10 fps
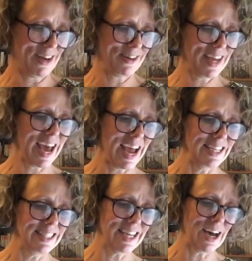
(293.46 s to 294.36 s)
Okay,
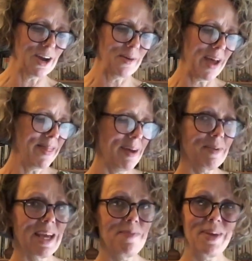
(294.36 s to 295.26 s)
so, and
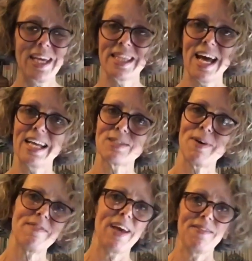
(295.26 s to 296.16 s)
then keeping in that
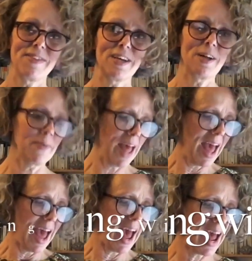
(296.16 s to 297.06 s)
12-8 feel,
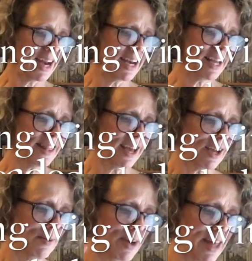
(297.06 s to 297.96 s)

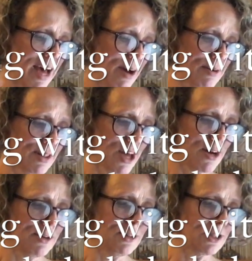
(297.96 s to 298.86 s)
anything without
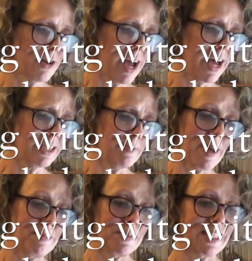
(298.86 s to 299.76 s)
those dreaded
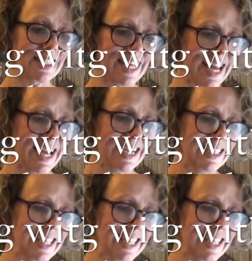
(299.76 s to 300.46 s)
pips and seeds.